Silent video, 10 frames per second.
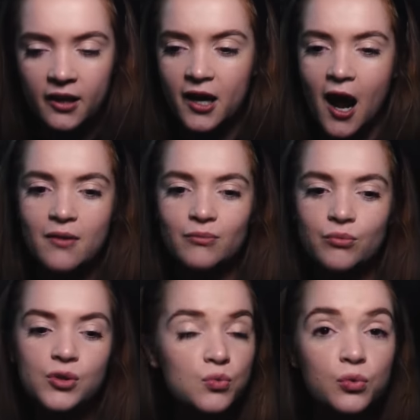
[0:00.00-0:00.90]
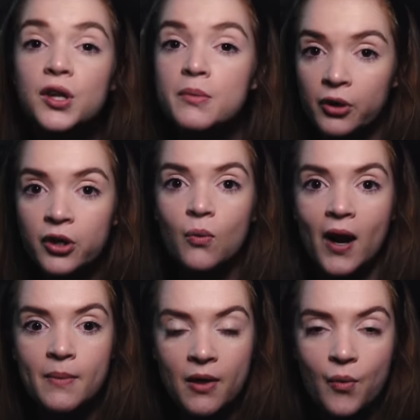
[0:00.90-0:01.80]
Like, I was really blown
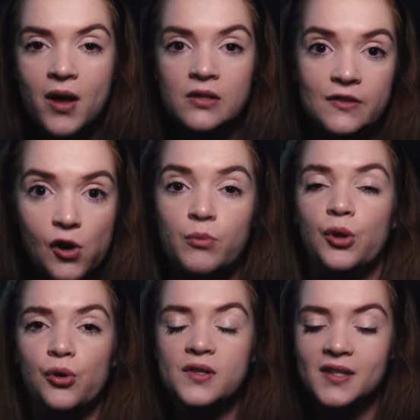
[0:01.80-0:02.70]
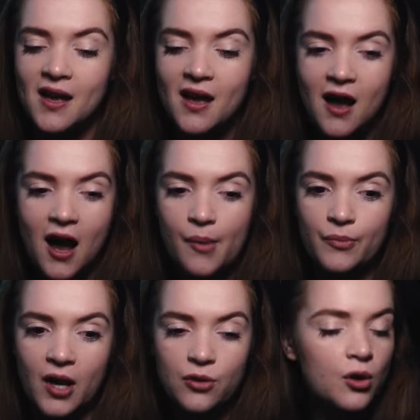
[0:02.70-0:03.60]
away by the way this film looks.
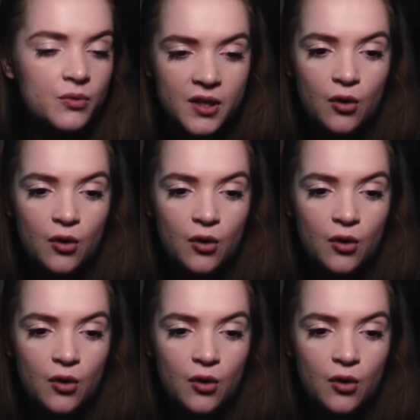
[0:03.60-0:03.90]
I thought it was